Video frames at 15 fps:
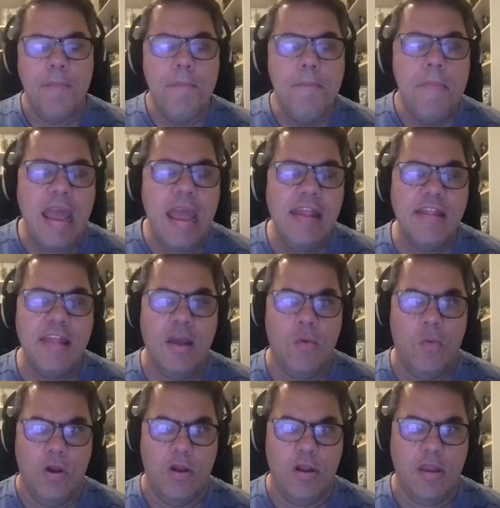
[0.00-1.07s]

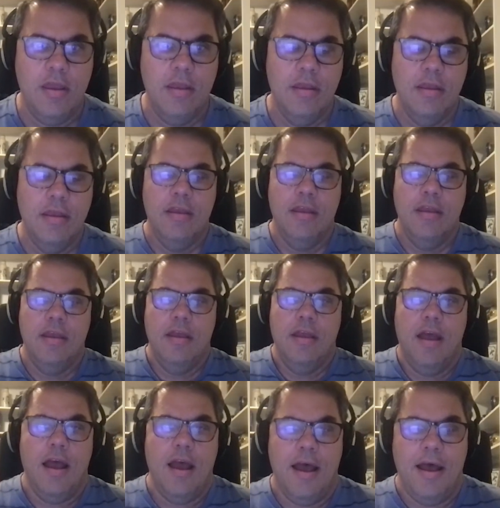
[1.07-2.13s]
amazing work
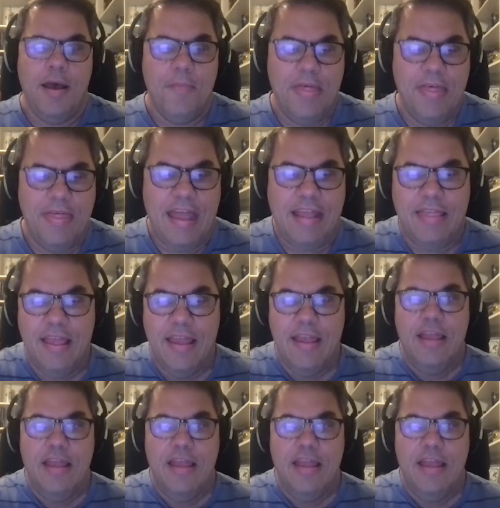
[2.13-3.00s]
that